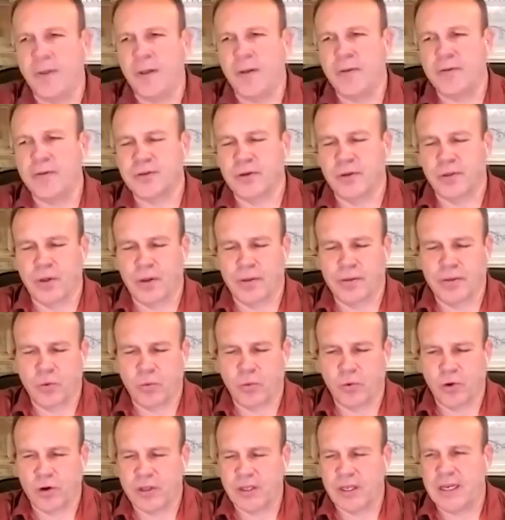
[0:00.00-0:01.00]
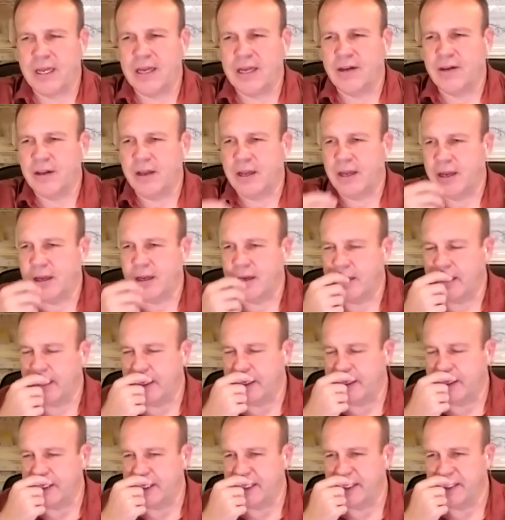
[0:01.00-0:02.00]
so the, the work that he did,
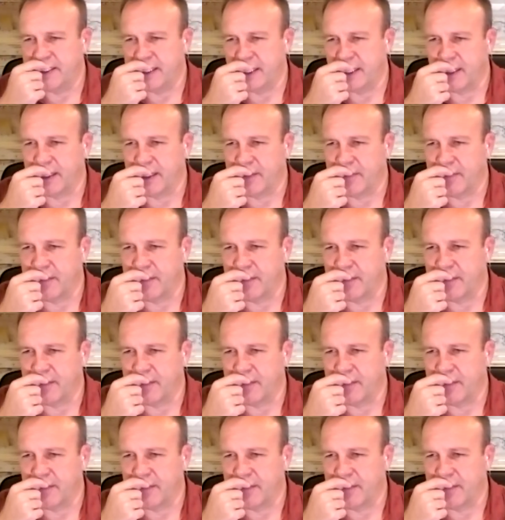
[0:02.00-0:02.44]
is, is it